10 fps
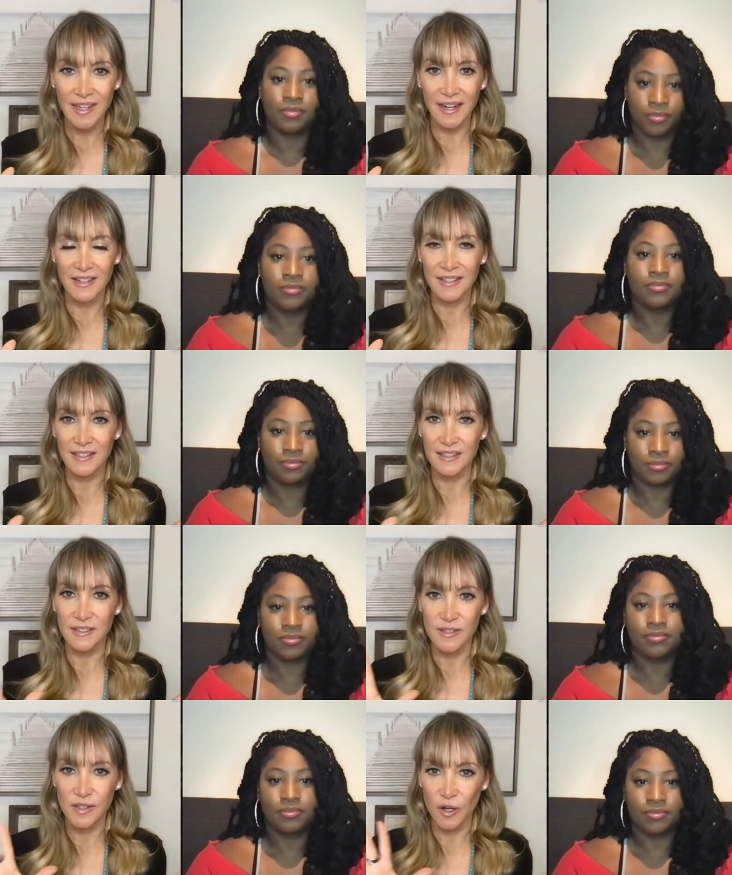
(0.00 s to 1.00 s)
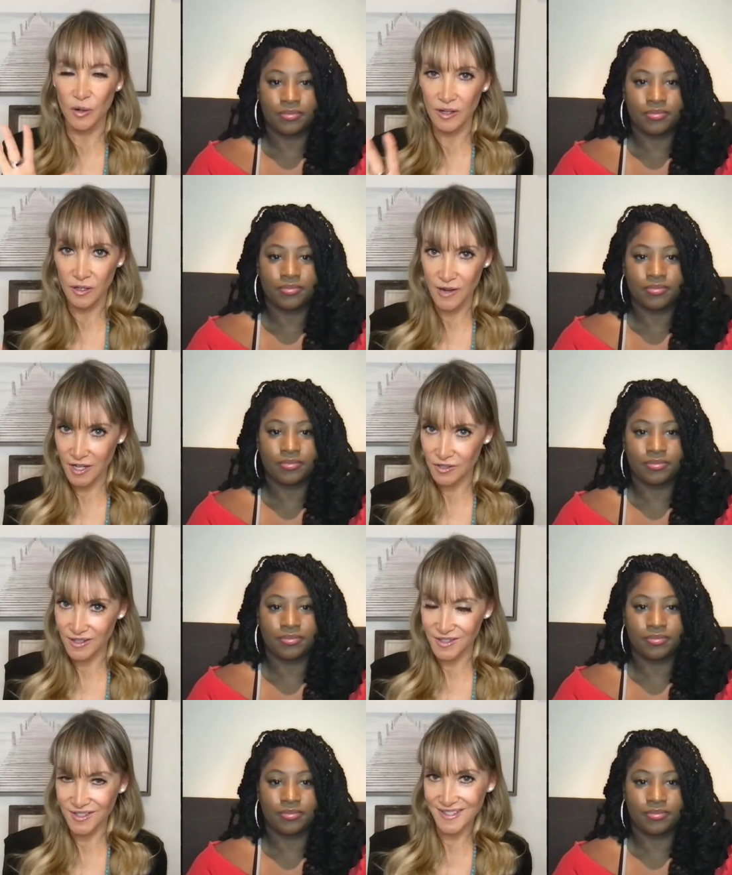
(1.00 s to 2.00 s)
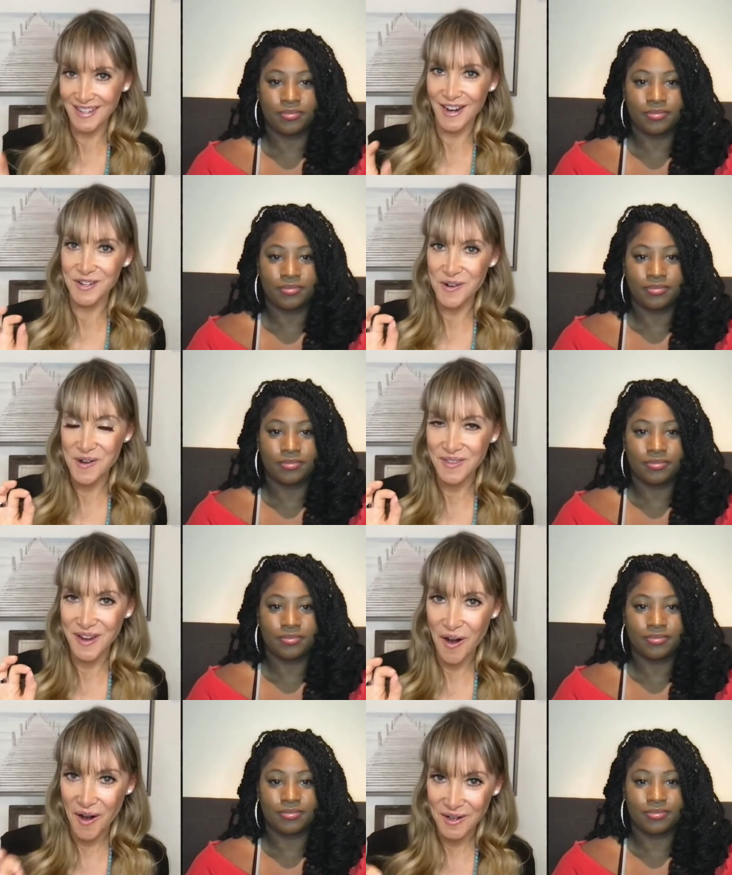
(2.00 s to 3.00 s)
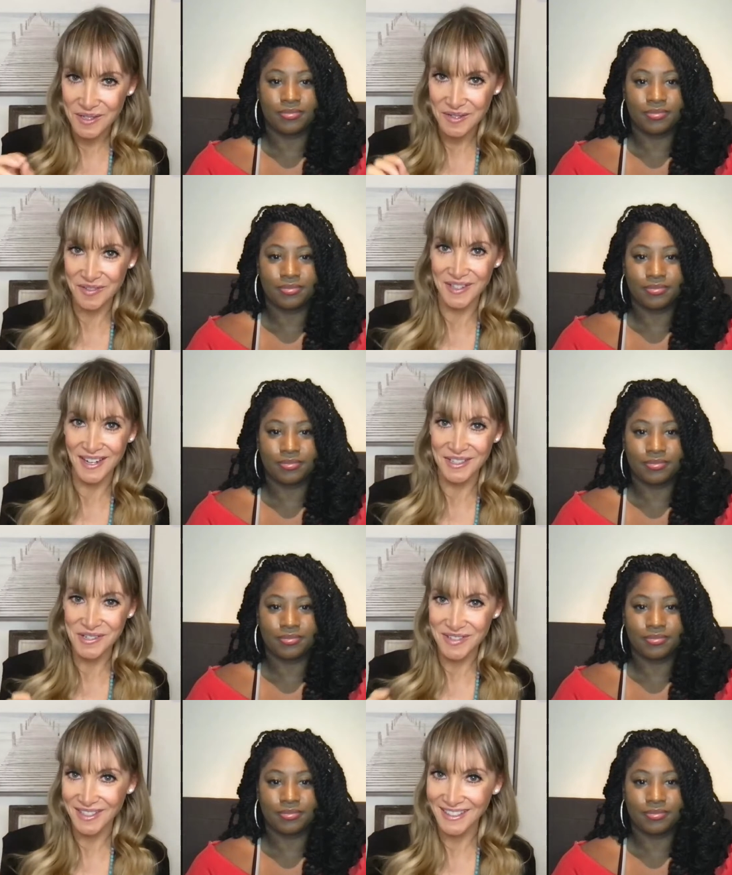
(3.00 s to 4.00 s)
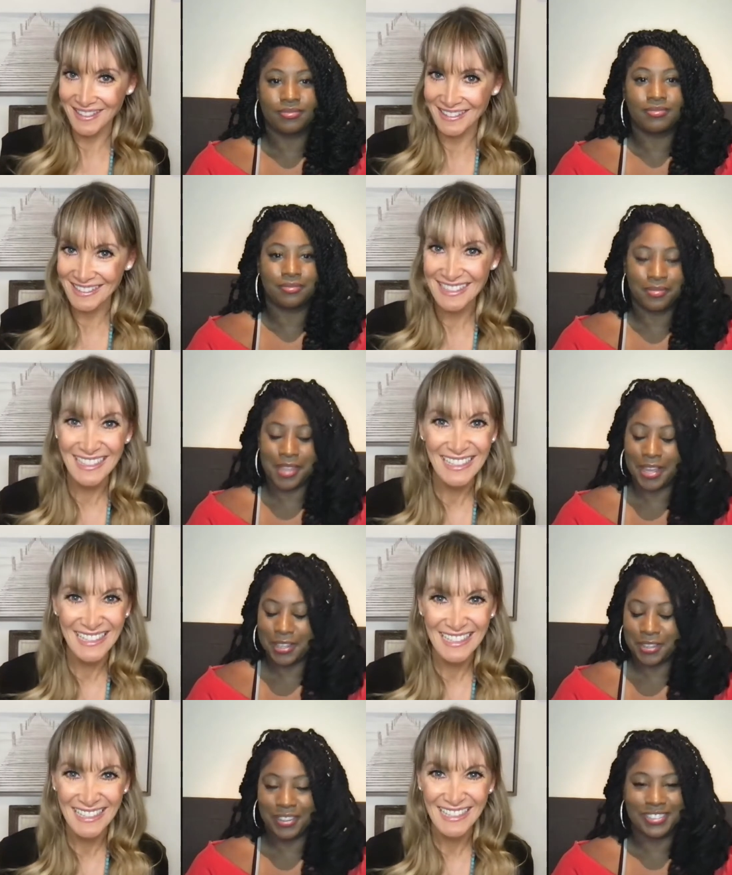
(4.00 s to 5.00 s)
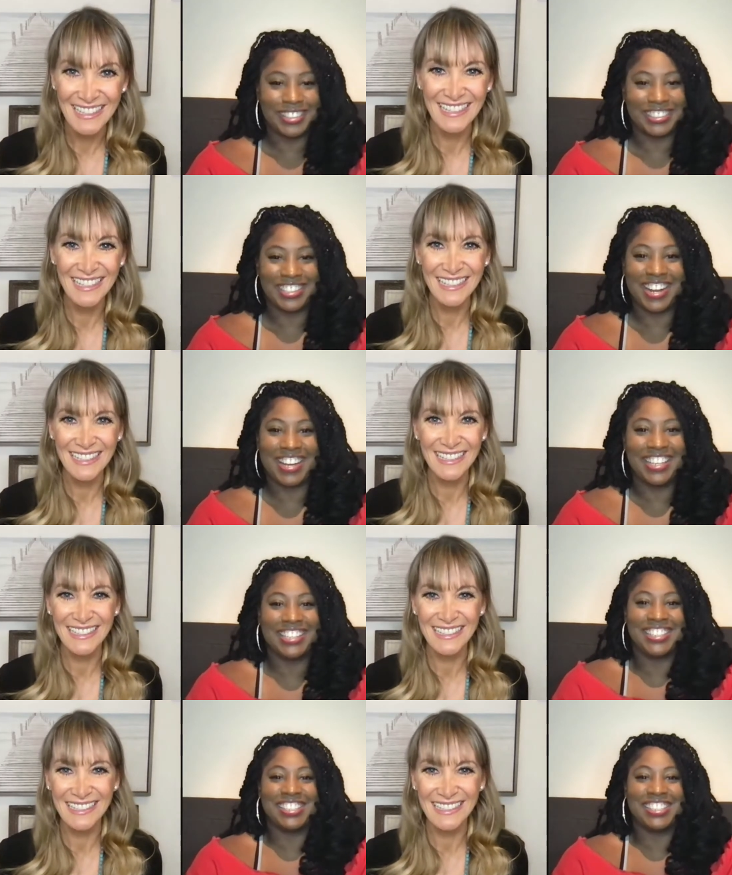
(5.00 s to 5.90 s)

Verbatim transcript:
Speaker 1: And so congratulations on your the art of connection. You're very good at it. Thank you. I try.